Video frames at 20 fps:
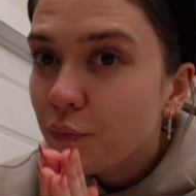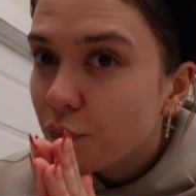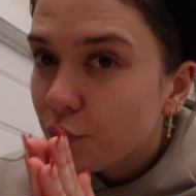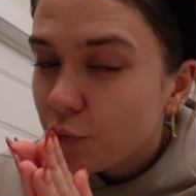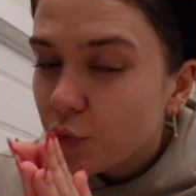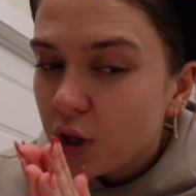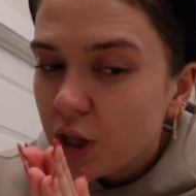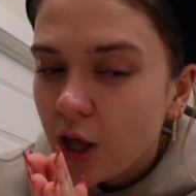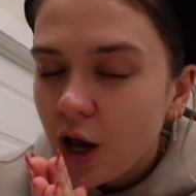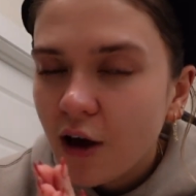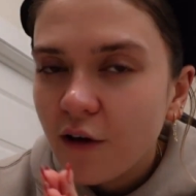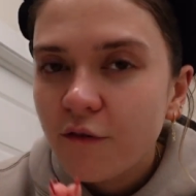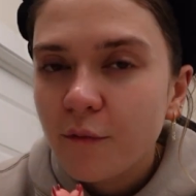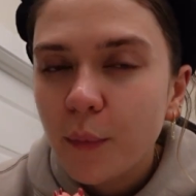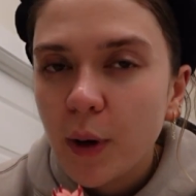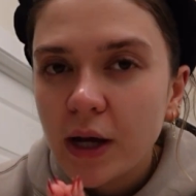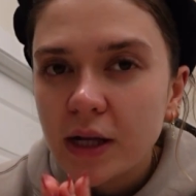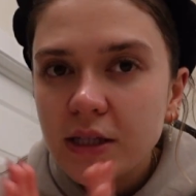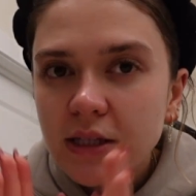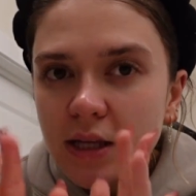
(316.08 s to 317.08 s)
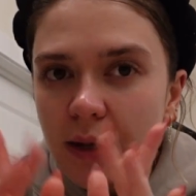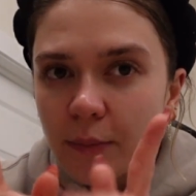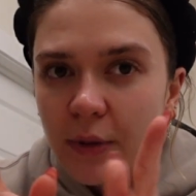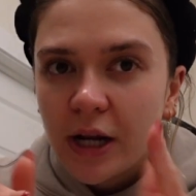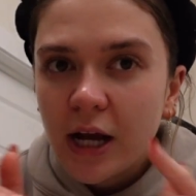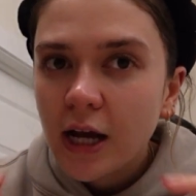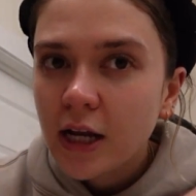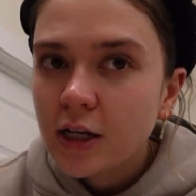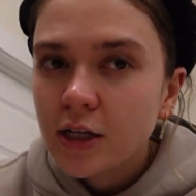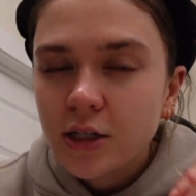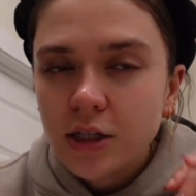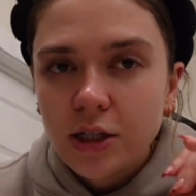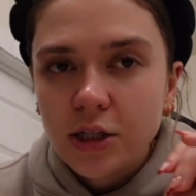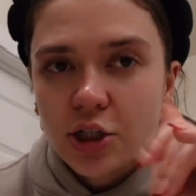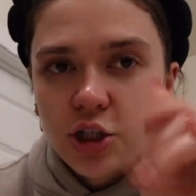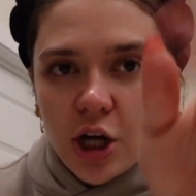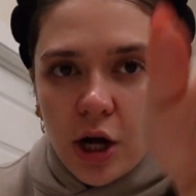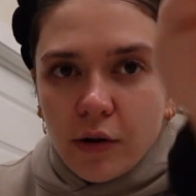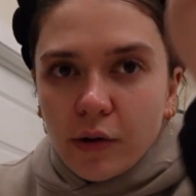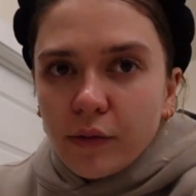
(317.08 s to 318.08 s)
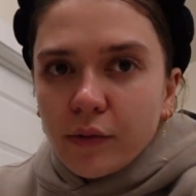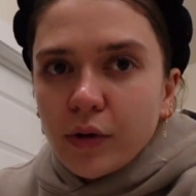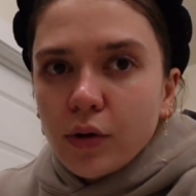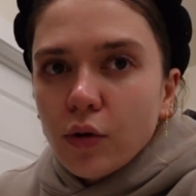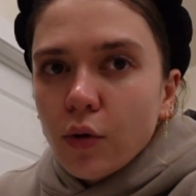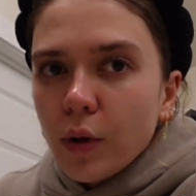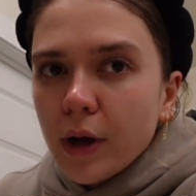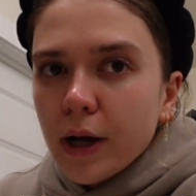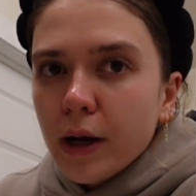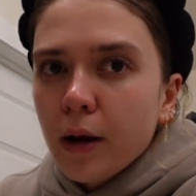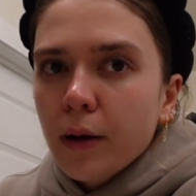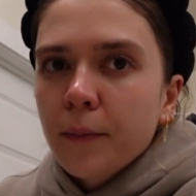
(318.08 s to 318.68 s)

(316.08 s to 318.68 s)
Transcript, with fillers: We love, but I'm gonna head into the shower real quick.